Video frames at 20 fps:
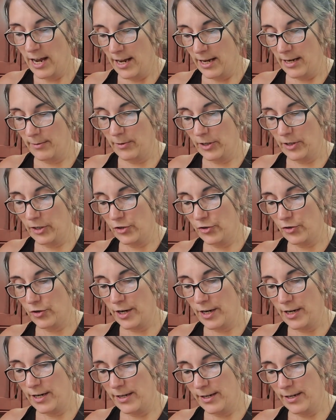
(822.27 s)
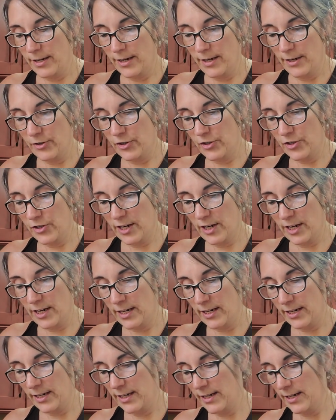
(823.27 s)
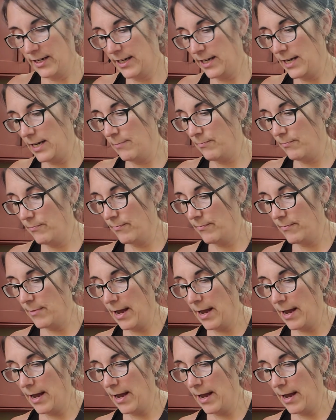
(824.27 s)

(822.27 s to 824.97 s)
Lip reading: And I'm going to try and just kind of keep